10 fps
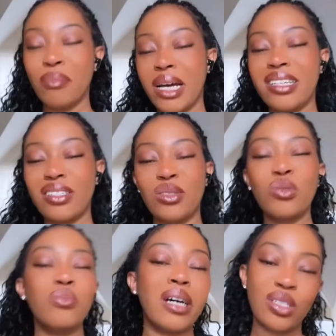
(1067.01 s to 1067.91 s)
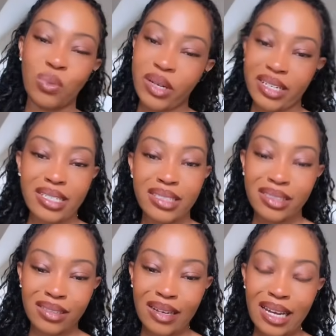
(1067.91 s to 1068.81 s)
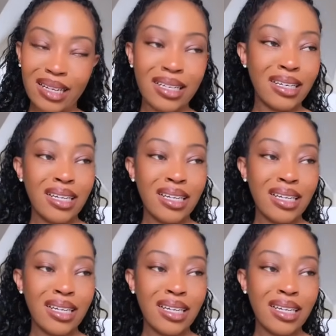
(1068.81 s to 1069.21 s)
But it's too much work, okay?